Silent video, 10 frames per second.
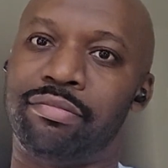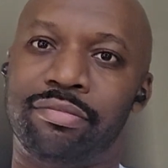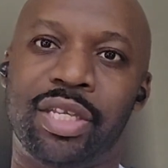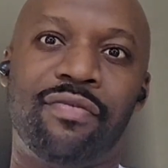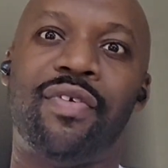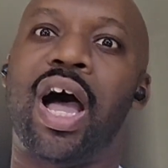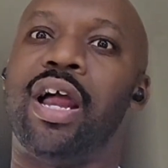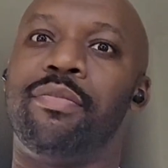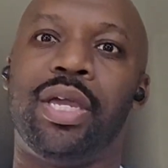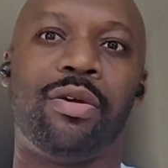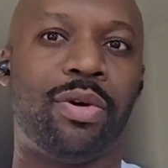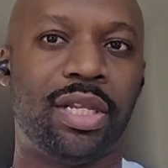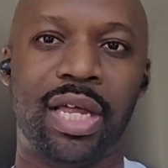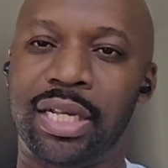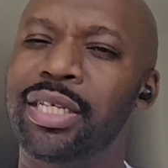environment,
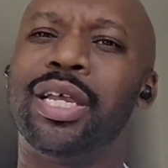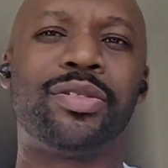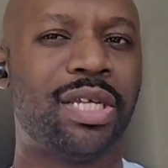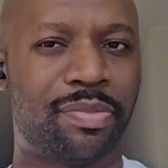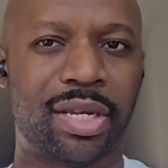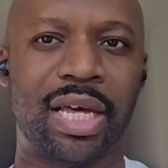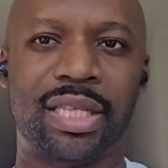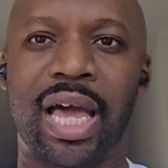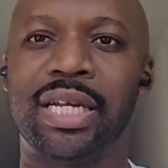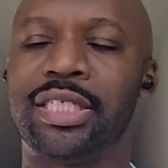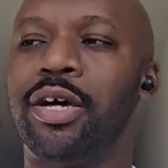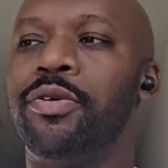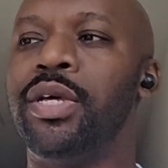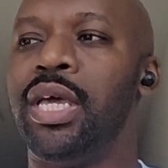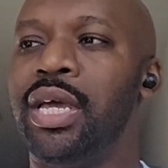whether that, something like that.
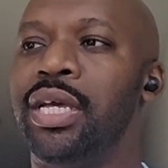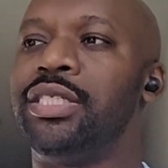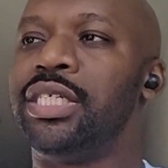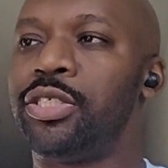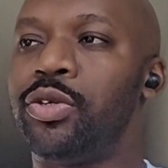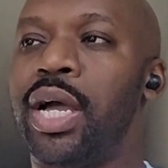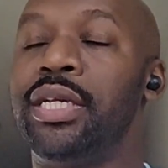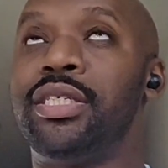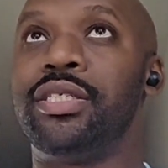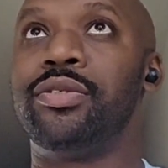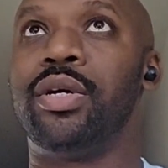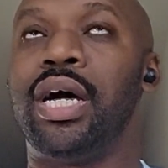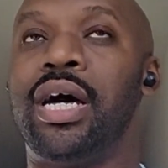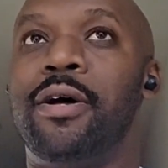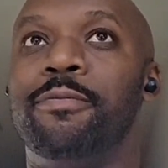So just trying
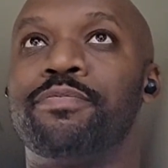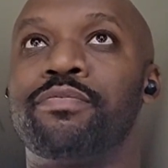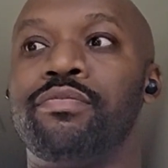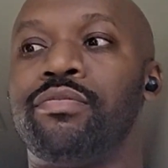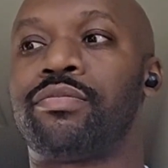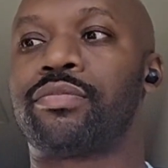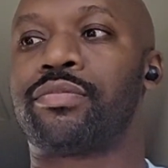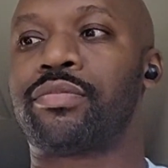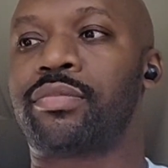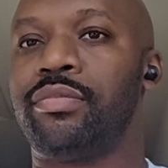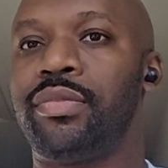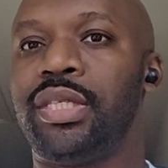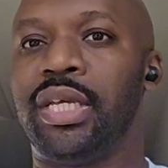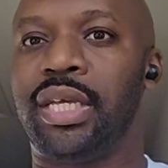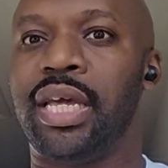to
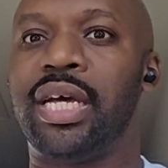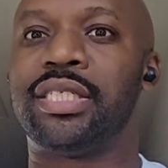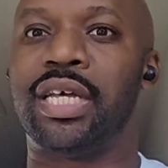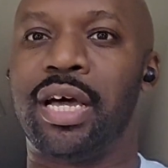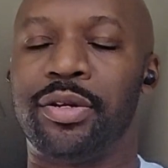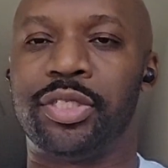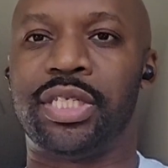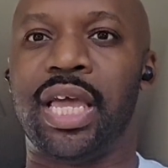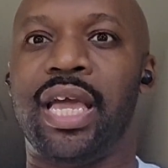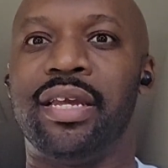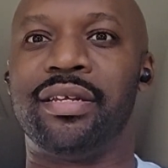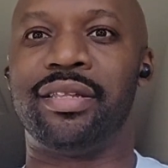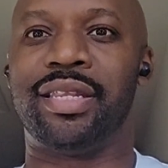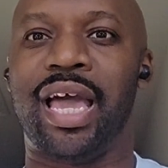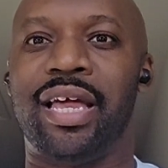get us to understand
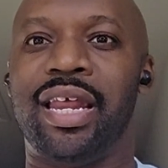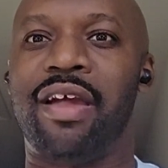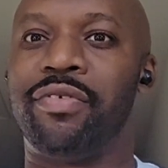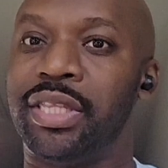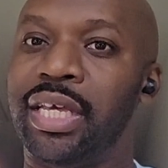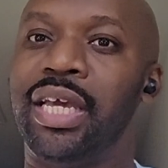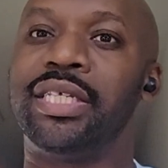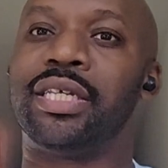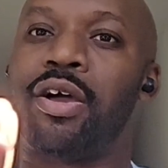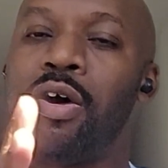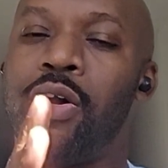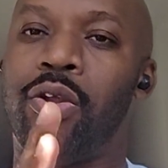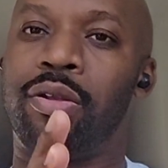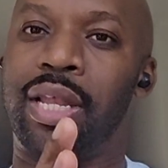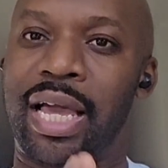that everything isn't
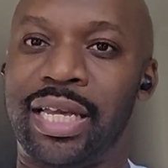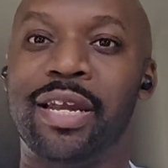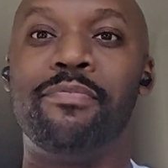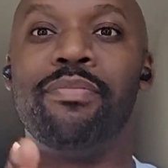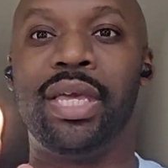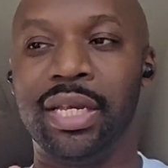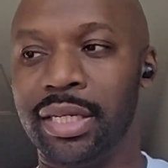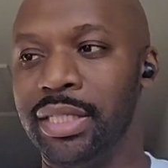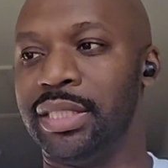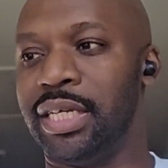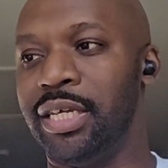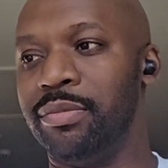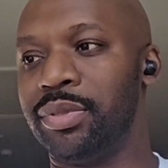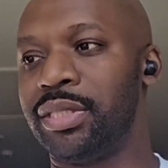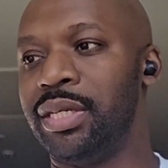all like it immediately
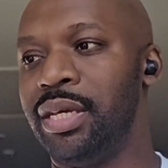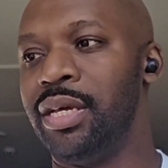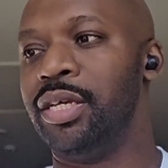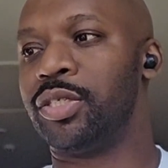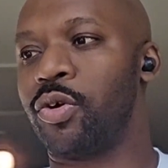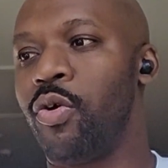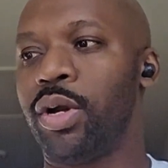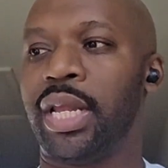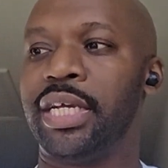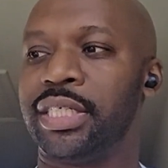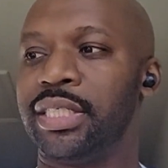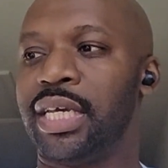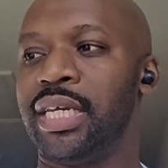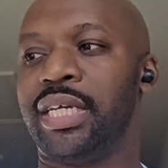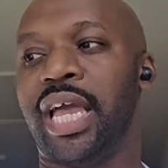seems. So
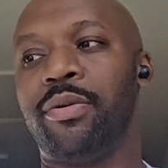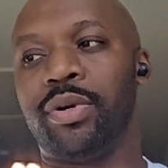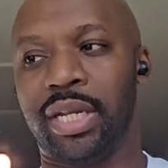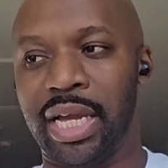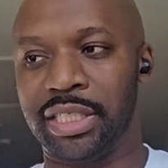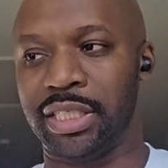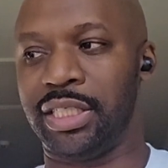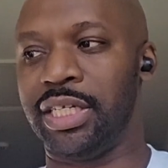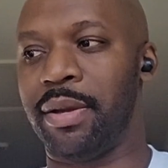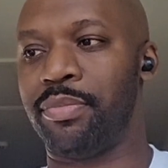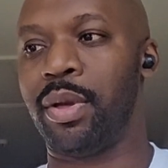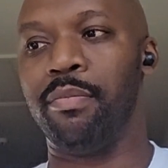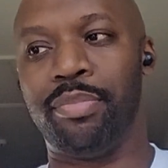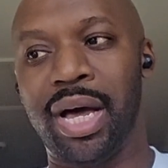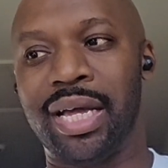correlations indicate relationship,
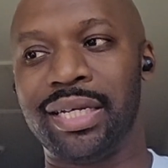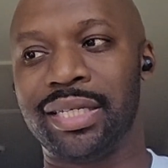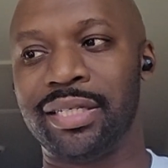but